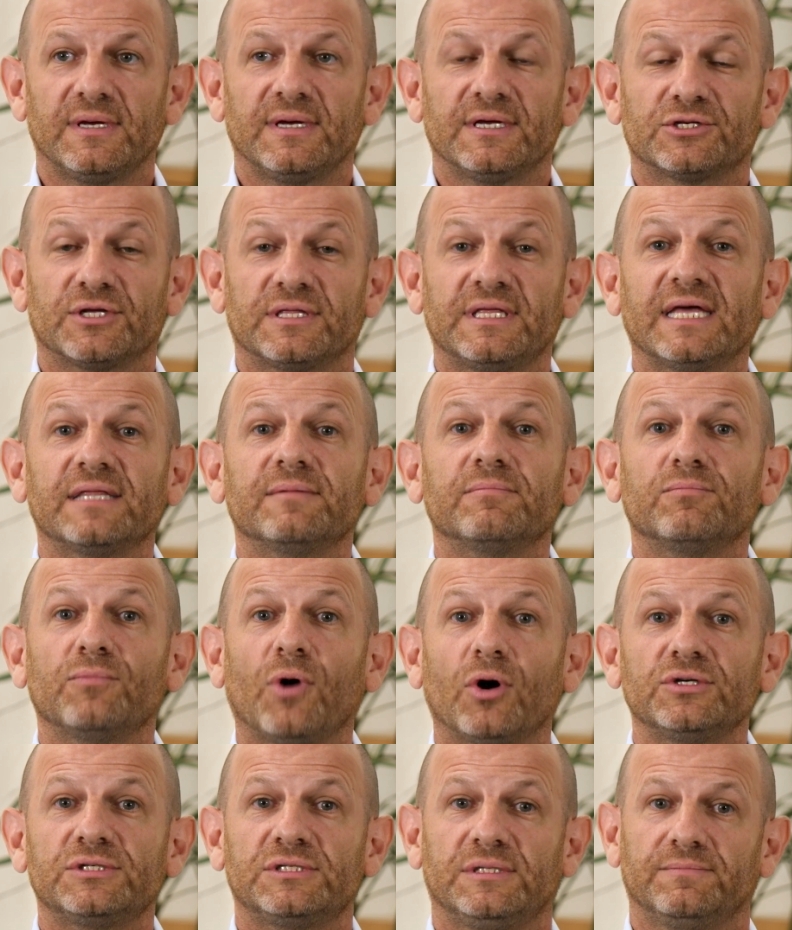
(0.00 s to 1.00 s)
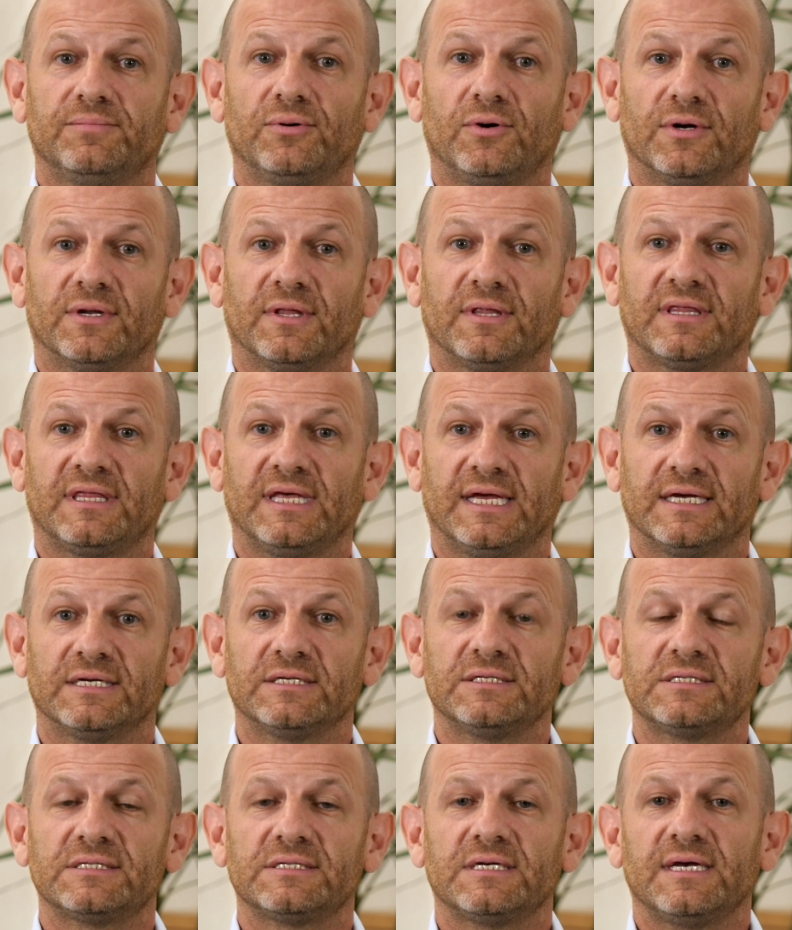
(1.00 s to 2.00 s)
So they're the most important
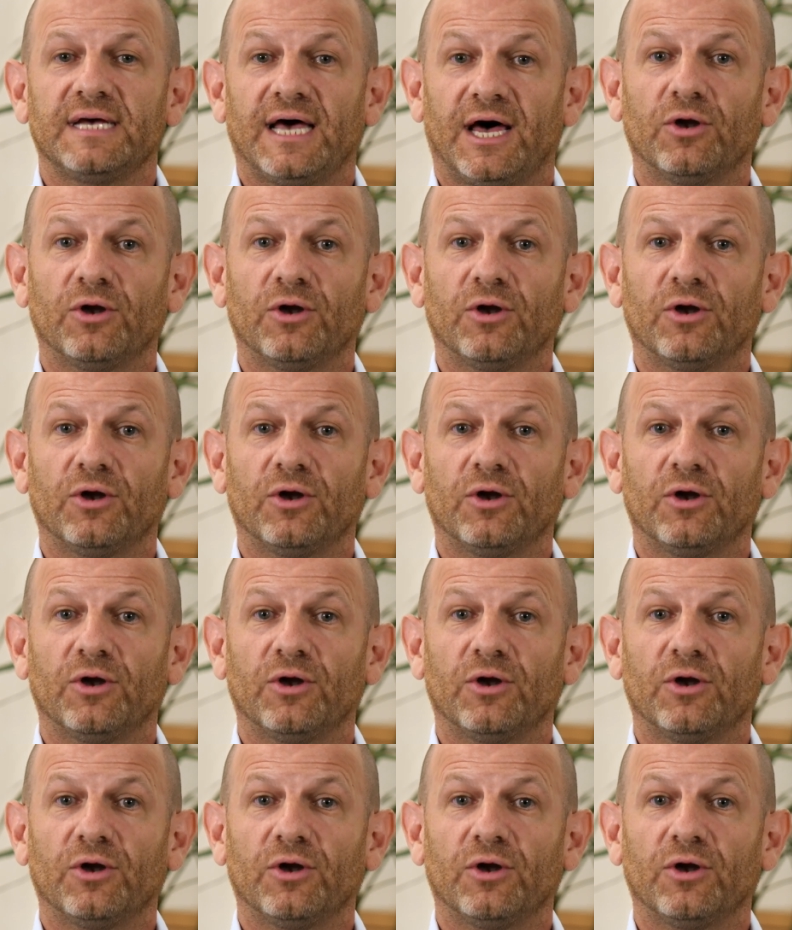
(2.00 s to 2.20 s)
things.